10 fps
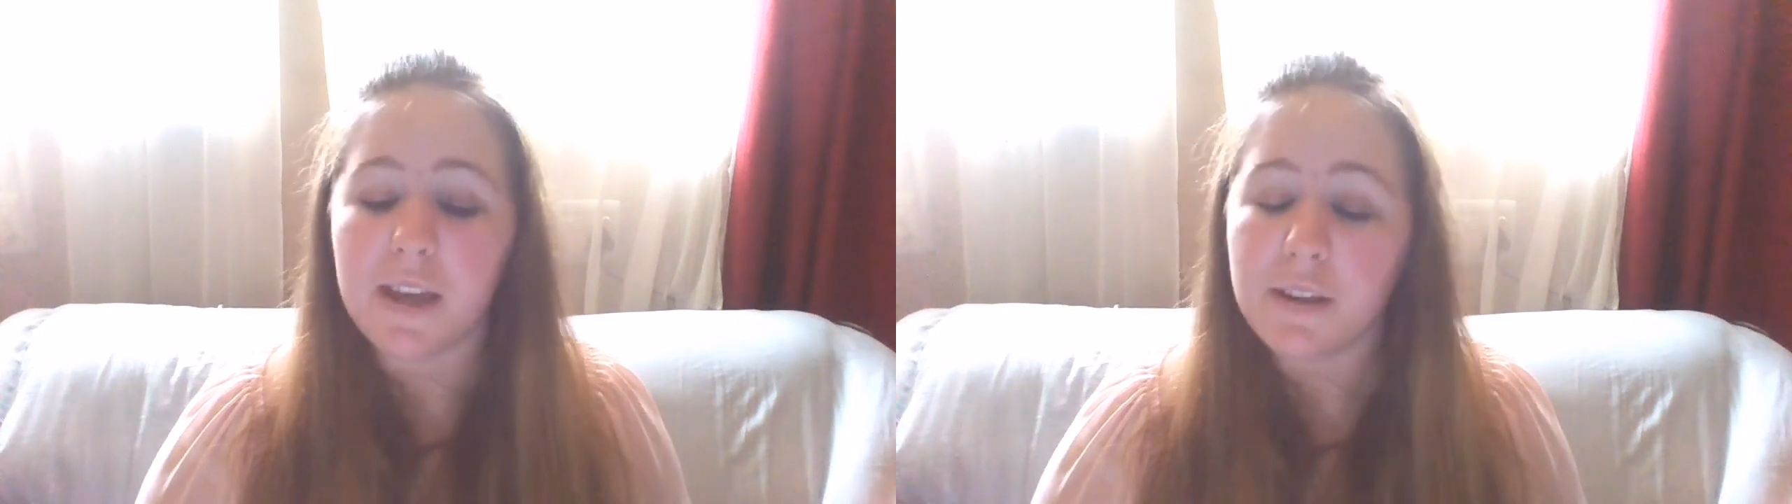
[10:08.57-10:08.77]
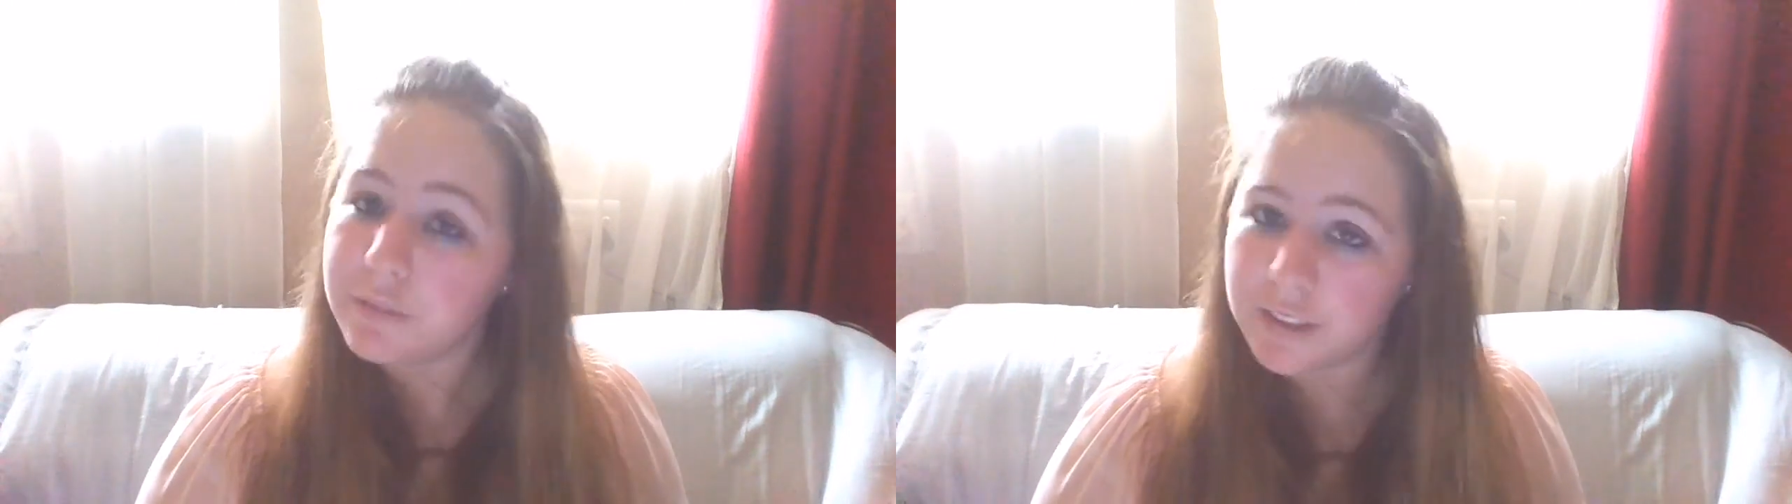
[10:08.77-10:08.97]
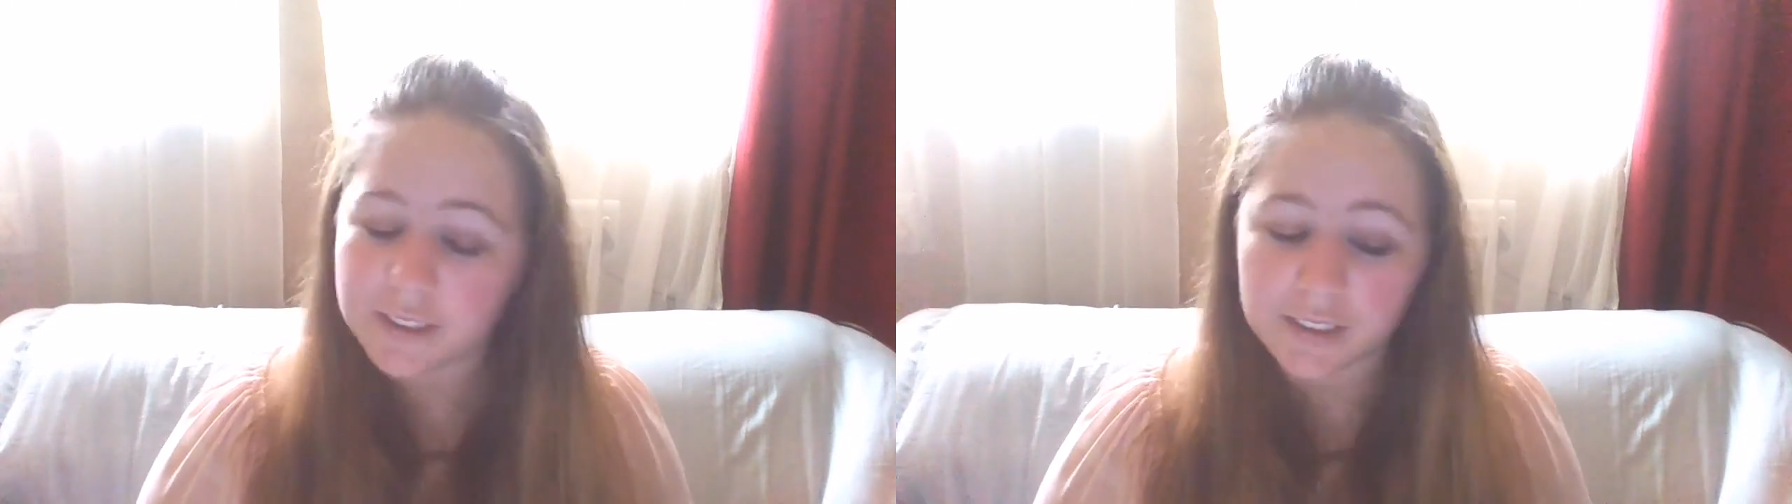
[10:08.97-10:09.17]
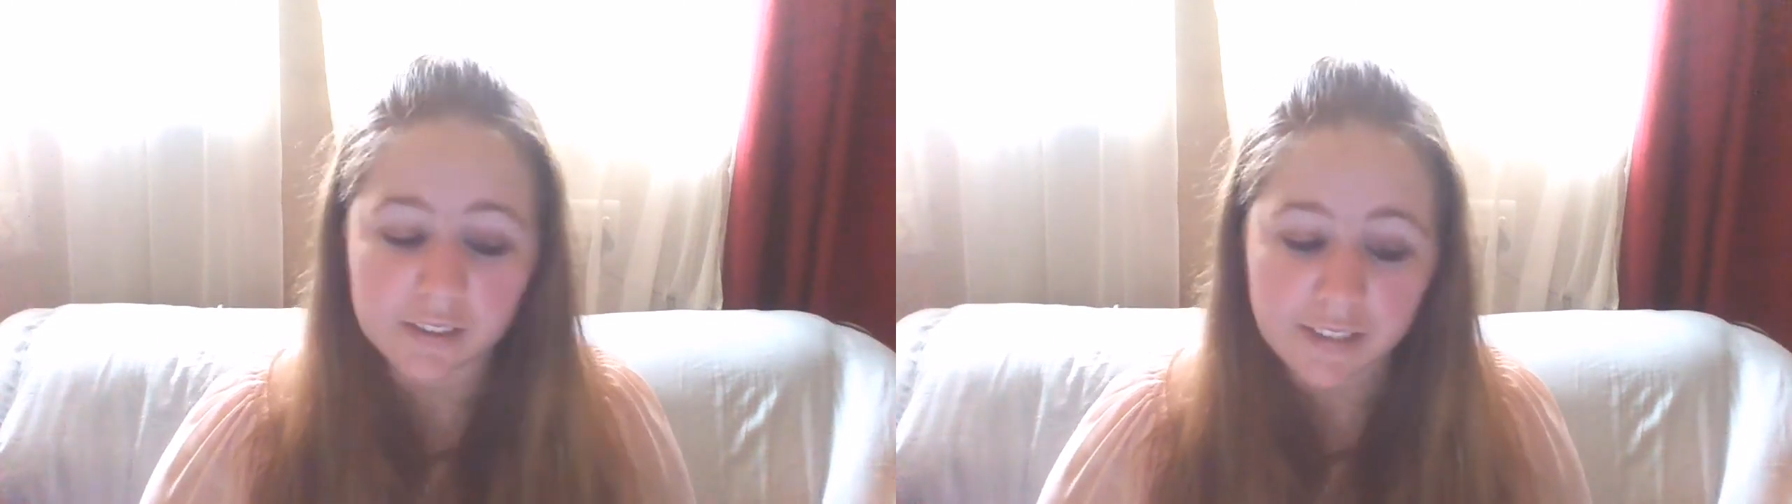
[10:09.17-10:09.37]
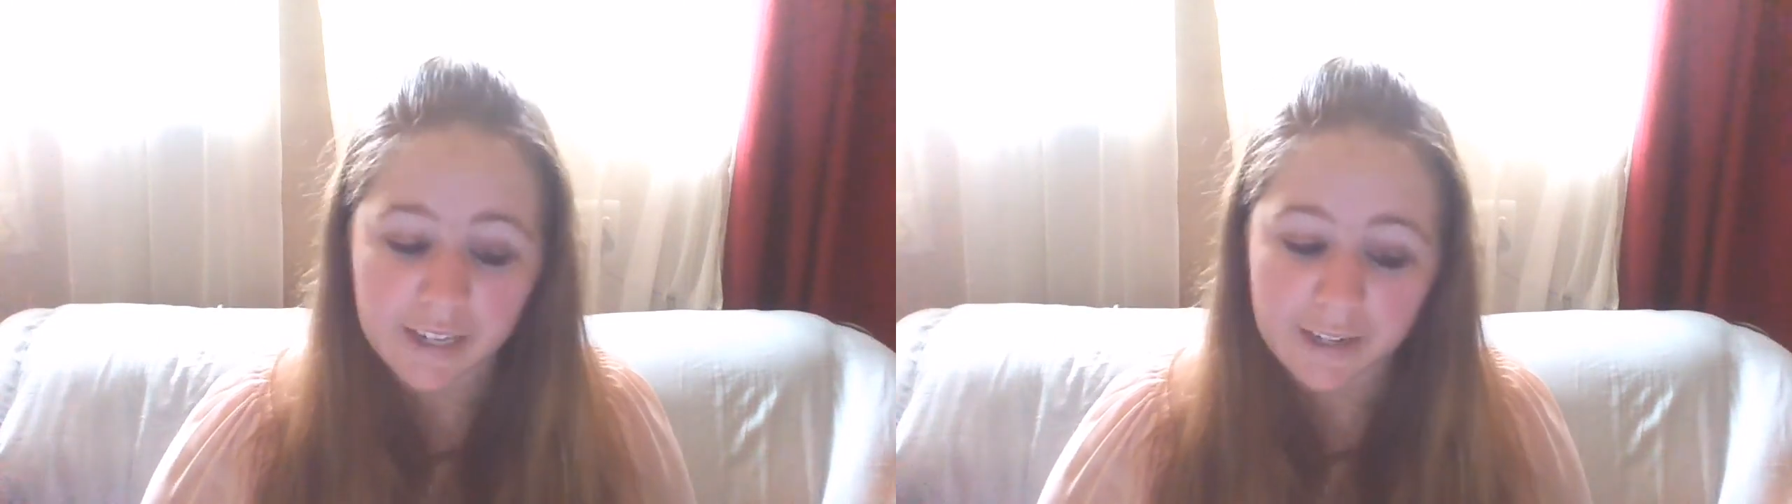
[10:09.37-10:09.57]
every
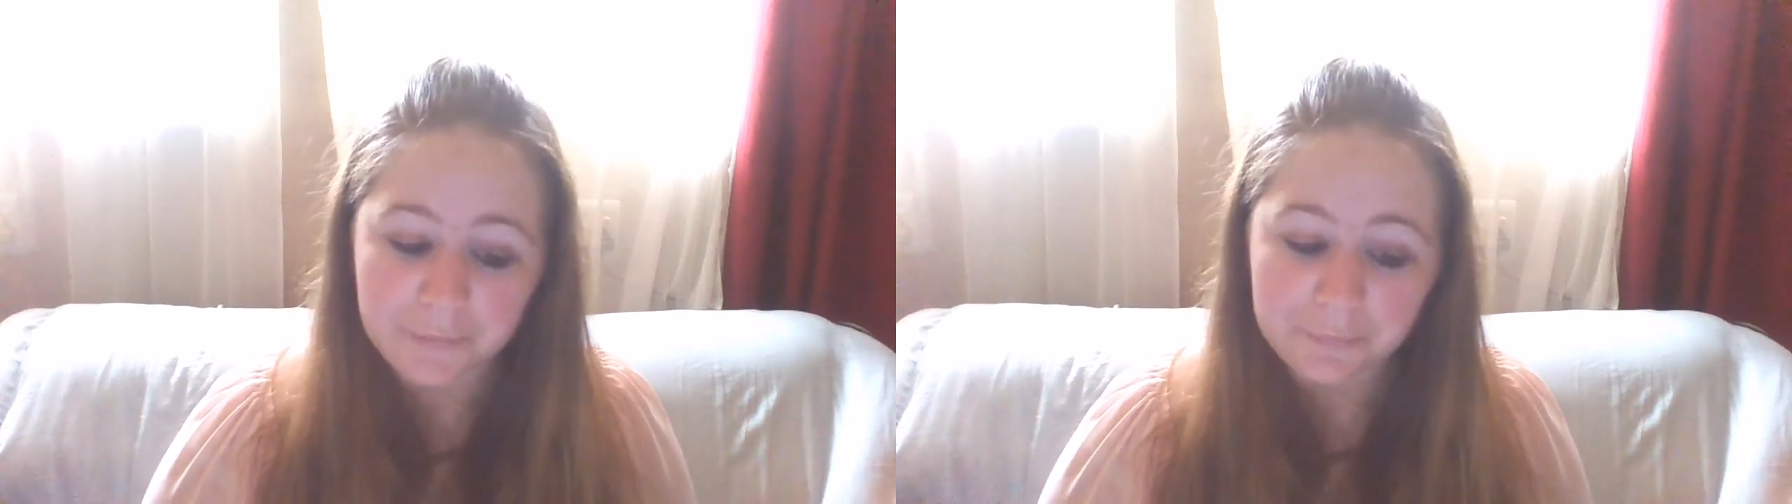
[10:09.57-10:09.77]
single day.